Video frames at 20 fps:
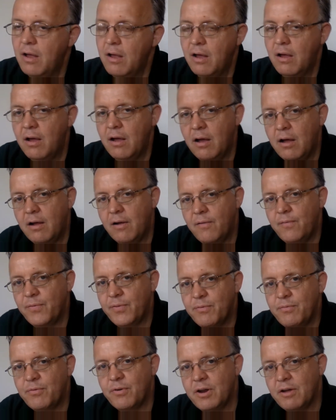Three or
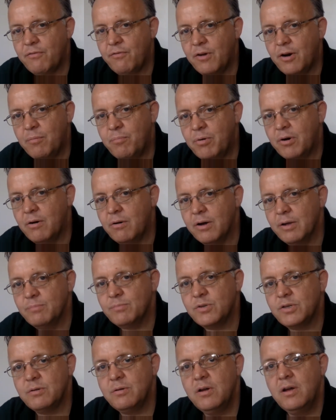four. Three, three or four, four
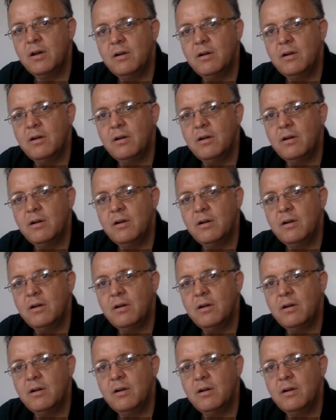poems.